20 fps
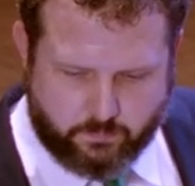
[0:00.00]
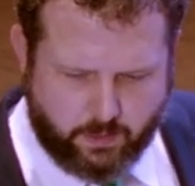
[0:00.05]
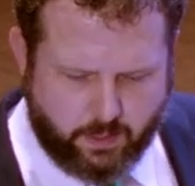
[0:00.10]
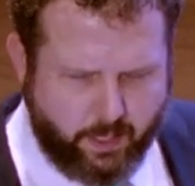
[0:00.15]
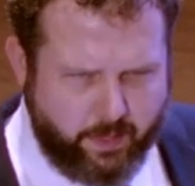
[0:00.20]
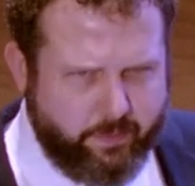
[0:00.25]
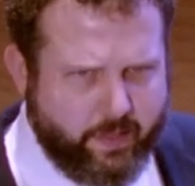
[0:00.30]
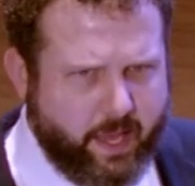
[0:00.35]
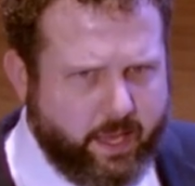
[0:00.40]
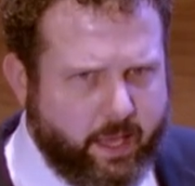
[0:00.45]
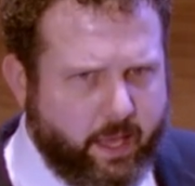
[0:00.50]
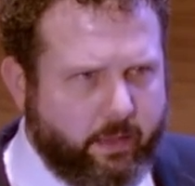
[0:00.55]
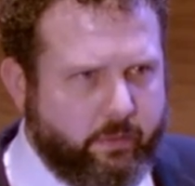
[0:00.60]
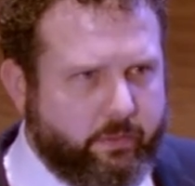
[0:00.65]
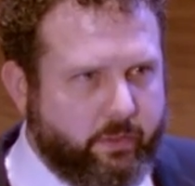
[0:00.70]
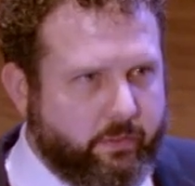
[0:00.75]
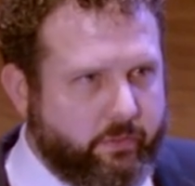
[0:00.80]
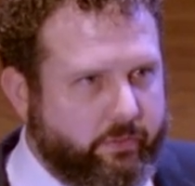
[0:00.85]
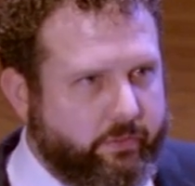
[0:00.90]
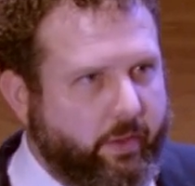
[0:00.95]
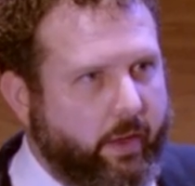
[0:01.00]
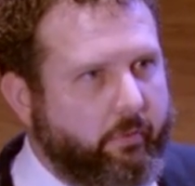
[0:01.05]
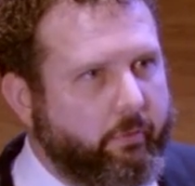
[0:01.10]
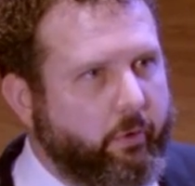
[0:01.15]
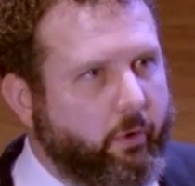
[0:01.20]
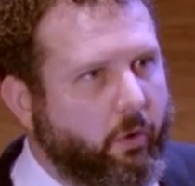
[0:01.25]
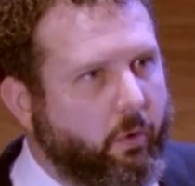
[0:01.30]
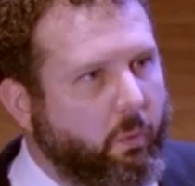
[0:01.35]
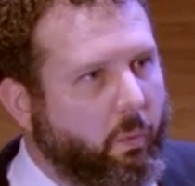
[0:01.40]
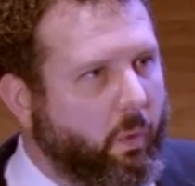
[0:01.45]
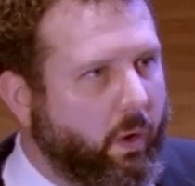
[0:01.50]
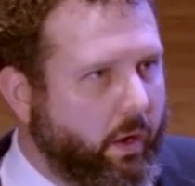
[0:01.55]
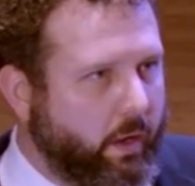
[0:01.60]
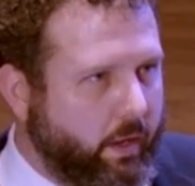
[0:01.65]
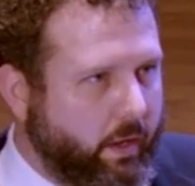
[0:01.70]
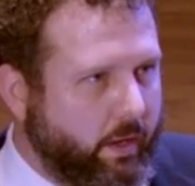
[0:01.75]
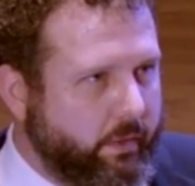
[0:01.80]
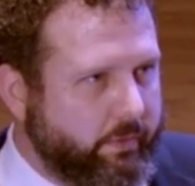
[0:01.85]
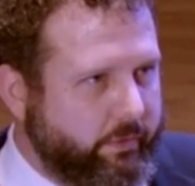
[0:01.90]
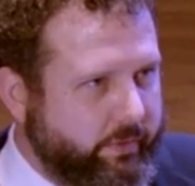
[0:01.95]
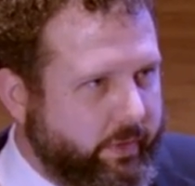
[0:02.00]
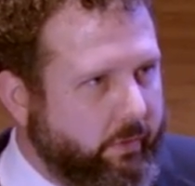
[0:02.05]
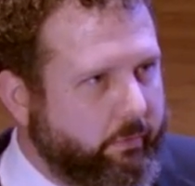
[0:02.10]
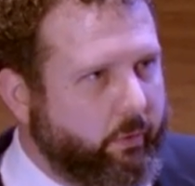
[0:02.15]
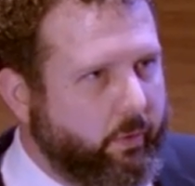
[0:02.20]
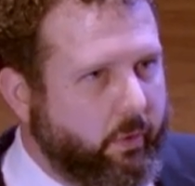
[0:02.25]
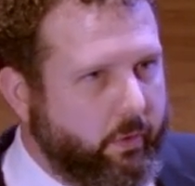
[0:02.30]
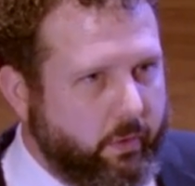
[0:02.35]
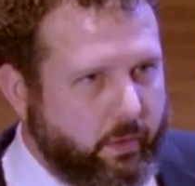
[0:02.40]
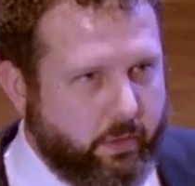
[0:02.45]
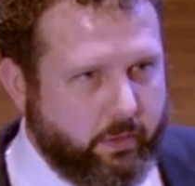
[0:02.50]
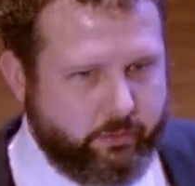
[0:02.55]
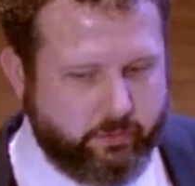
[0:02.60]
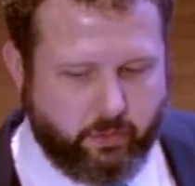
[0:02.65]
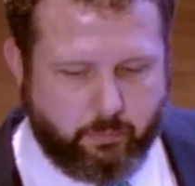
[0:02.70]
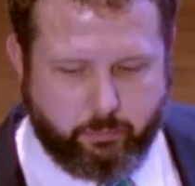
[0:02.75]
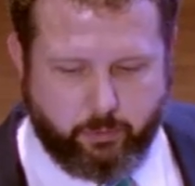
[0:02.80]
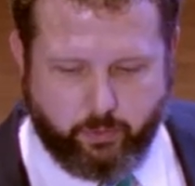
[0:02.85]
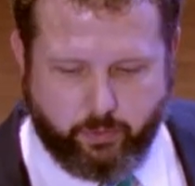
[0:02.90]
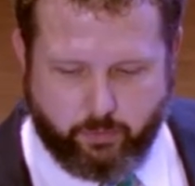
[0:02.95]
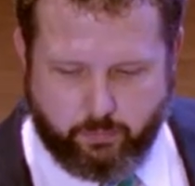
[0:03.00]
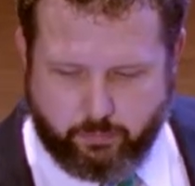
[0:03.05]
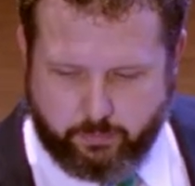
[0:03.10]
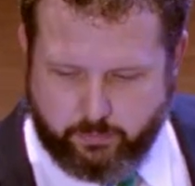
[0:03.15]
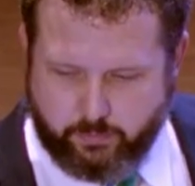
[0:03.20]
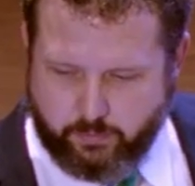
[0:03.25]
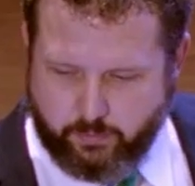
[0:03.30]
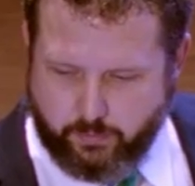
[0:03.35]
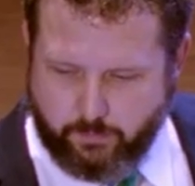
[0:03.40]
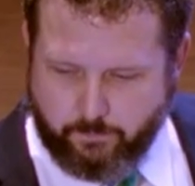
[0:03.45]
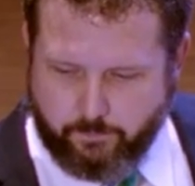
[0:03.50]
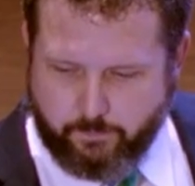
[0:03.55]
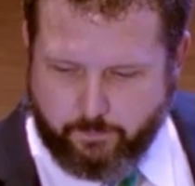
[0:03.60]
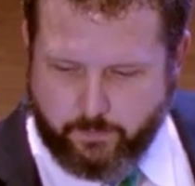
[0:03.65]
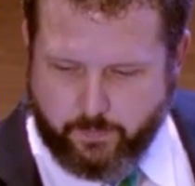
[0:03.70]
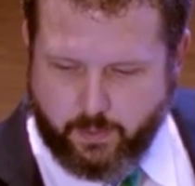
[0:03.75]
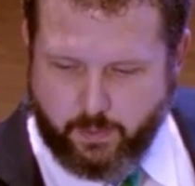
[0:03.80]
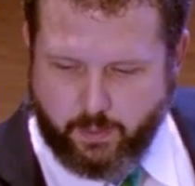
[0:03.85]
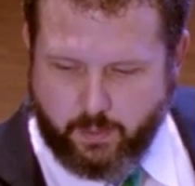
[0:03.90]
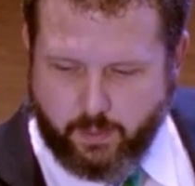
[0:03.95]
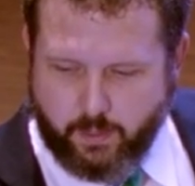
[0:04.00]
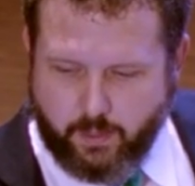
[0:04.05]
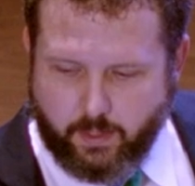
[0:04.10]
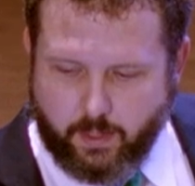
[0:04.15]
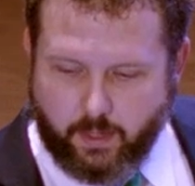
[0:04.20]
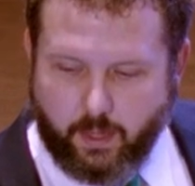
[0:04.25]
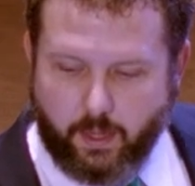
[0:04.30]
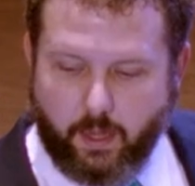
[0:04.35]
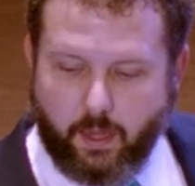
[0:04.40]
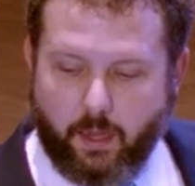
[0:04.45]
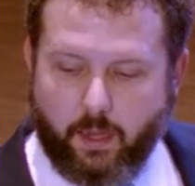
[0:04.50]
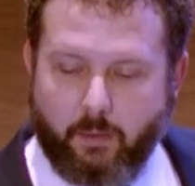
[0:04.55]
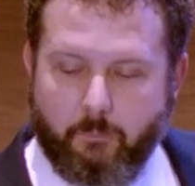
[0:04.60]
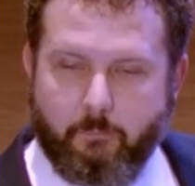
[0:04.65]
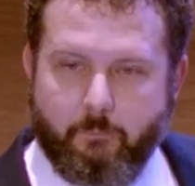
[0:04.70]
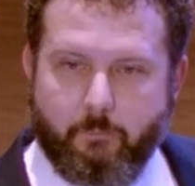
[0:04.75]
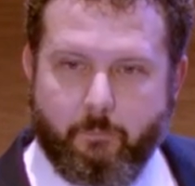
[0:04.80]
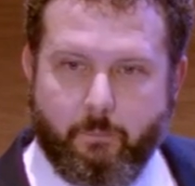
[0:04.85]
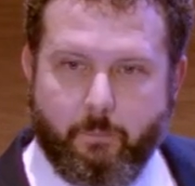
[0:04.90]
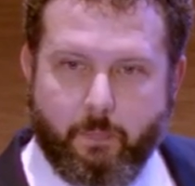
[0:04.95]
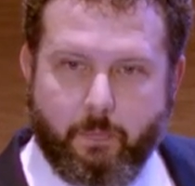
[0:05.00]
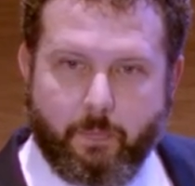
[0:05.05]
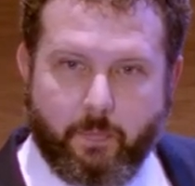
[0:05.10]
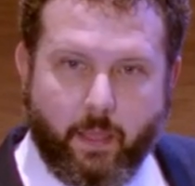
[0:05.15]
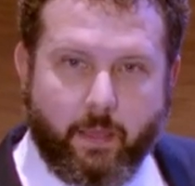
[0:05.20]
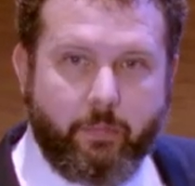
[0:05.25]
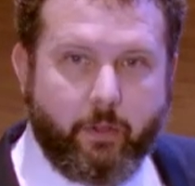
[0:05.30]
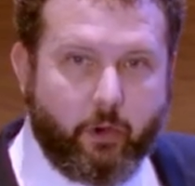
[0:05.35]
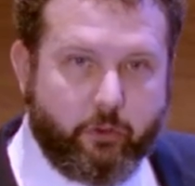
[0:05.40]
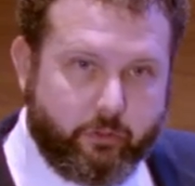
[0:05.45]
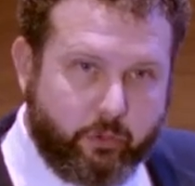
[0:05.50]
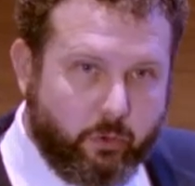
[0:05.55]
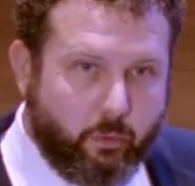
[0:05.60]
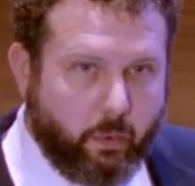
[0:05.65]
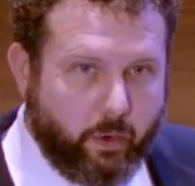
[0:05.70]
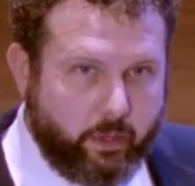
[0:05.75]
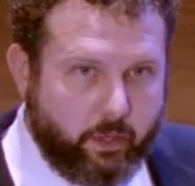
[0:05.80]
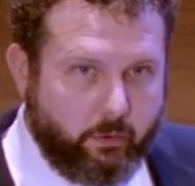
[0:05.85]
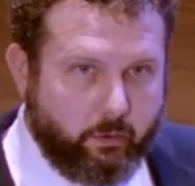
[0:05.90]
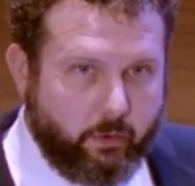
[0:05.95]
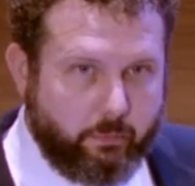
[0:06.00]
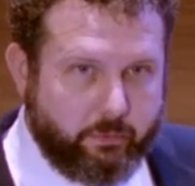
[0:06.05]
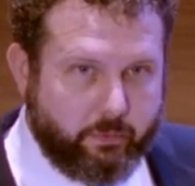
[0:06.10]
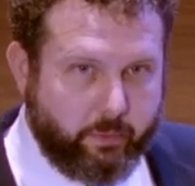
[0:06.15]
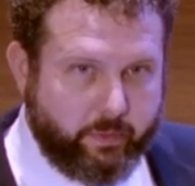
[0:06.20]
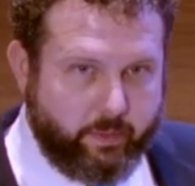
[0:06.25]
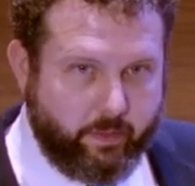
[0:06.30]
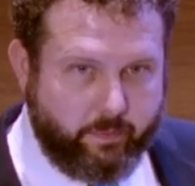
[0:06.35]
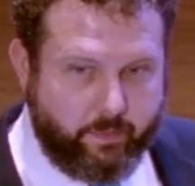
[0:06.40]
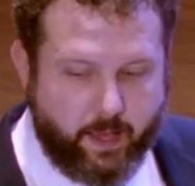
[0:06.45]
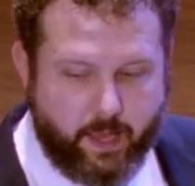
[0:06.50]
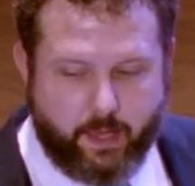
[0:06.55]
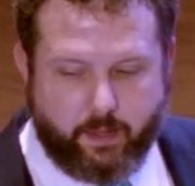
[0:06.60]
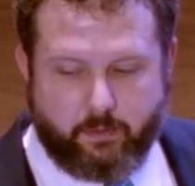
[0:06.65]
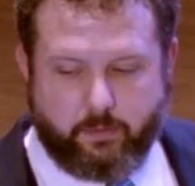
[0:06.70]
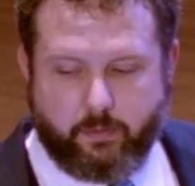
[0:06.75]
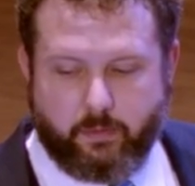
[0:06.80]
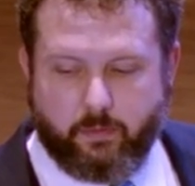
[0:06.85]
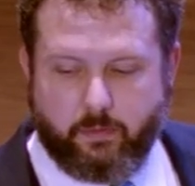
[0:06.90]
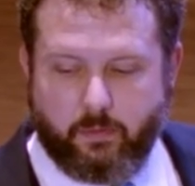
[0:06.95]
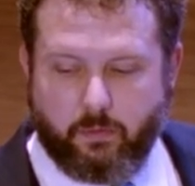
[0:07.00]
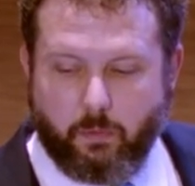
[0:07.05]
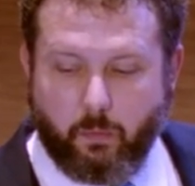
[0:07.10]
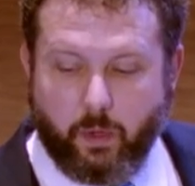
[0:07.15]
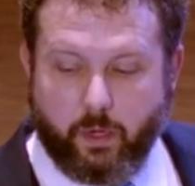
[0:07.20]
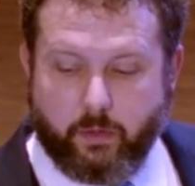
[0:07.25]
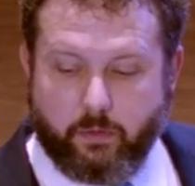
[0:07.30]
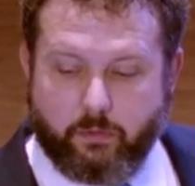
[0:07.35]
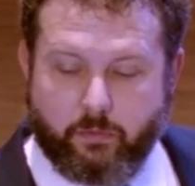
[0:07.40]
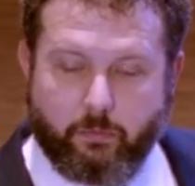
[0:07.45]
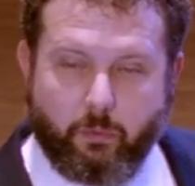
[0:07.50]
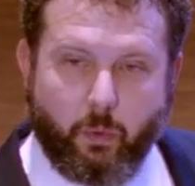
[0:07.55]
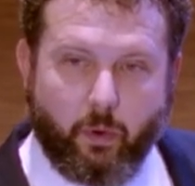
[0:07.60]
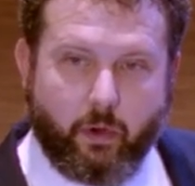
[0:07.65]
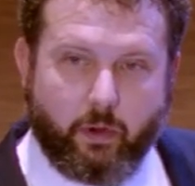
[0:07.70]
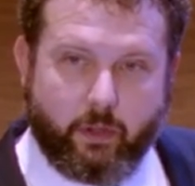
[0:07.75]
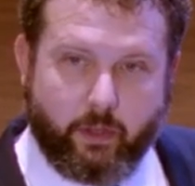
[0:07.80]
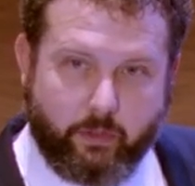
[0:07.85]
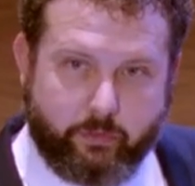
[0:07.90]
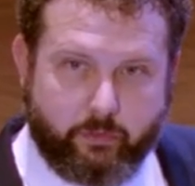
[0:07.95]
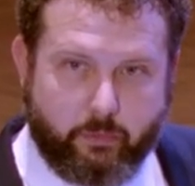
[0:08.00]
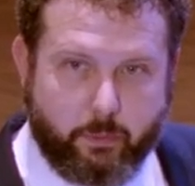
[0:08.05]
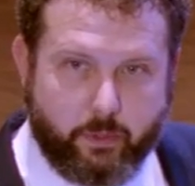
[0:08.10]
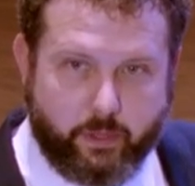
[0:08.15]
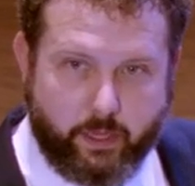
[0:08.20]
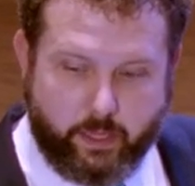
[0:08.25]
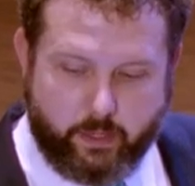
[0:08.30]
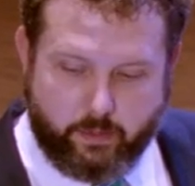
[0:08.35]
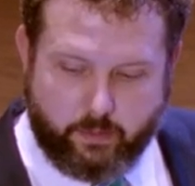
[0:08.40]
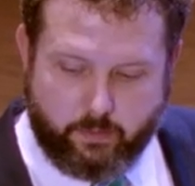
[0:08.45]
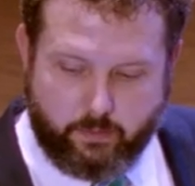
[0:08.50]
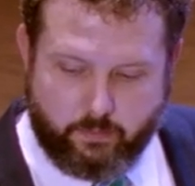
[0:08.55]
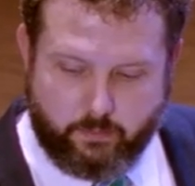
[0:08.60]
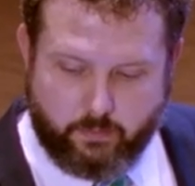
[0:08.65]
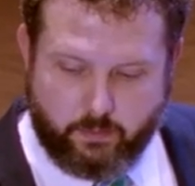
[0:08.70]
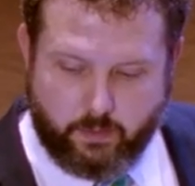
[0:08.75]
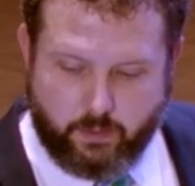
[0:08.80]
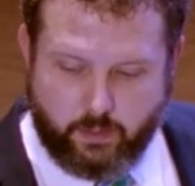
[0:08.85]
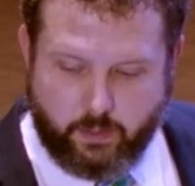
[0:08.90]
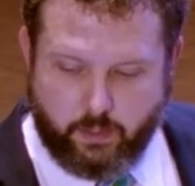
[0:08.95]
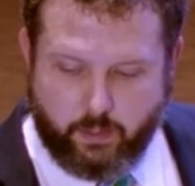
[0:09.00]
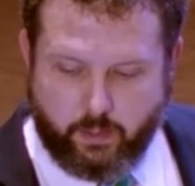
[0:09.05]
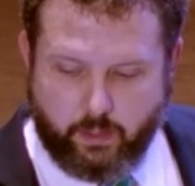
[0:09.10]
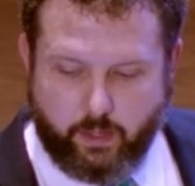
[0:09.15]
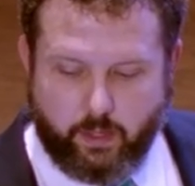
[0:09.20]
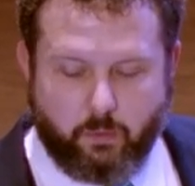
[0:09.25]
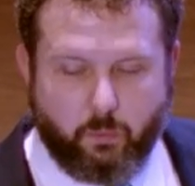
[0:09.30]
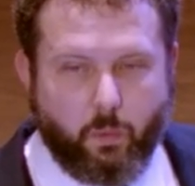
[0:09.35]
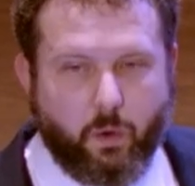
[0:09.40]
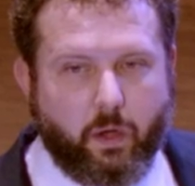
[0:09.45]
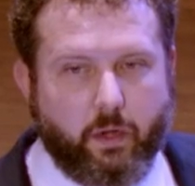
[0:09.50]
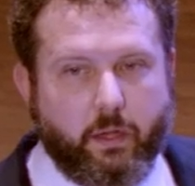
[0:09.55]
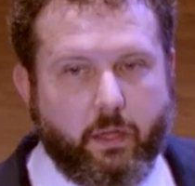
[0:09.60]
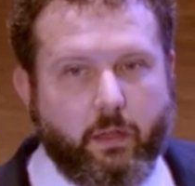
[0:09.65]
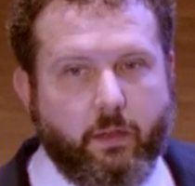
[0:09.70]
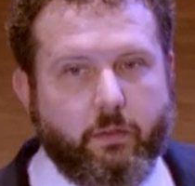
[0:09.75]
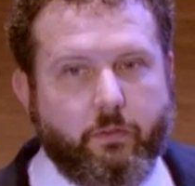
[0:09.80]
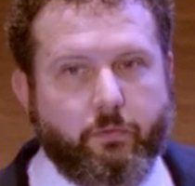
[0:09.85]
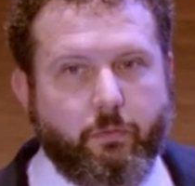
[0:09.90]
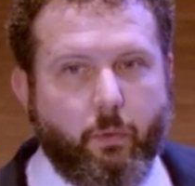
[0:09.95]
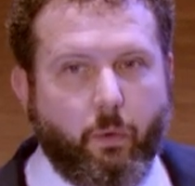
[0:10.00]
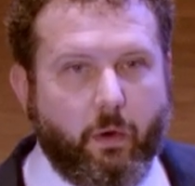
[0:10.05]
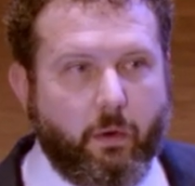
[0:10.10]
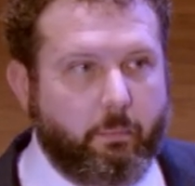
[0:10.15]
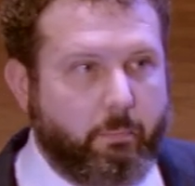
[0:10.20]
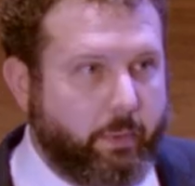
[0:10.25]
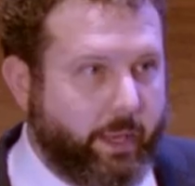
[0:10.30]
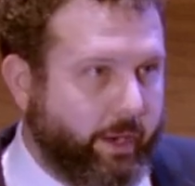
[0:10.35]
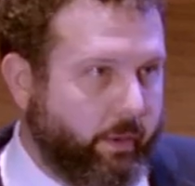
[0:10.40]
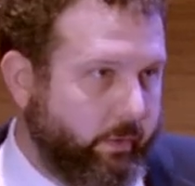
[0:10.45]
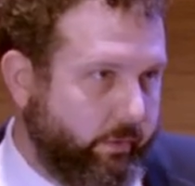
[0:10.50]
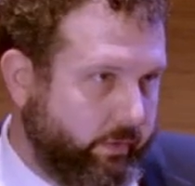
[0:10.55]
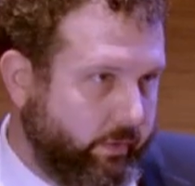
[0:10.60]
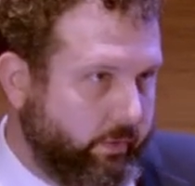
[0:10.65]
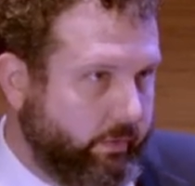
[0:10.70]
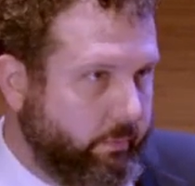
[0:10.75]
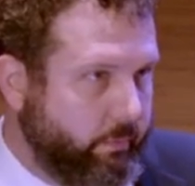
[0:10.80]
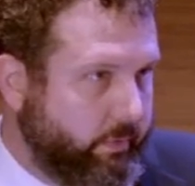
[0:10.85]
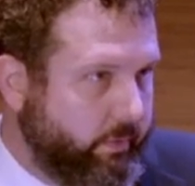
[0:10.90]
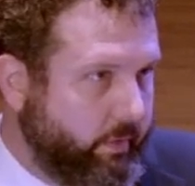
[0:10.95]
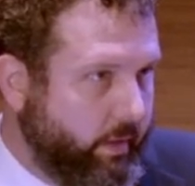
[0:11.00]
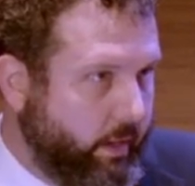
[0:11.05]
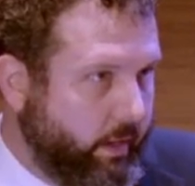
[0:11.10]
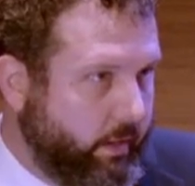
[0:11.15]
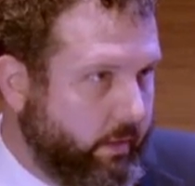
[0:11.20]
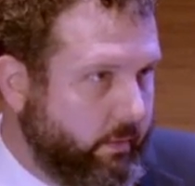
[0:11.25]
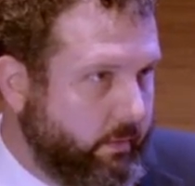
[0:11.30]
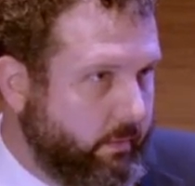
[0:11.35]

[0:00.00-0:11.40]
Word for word: And that has several subgroups. And there are two working groups within that. One is for customer data, and one is for power systems data.